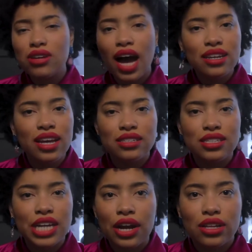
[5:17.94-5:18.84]
not
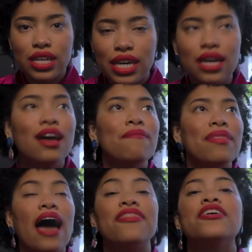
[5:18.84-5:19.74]
necessarily.
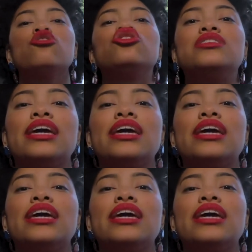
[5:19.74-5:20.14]
I think you should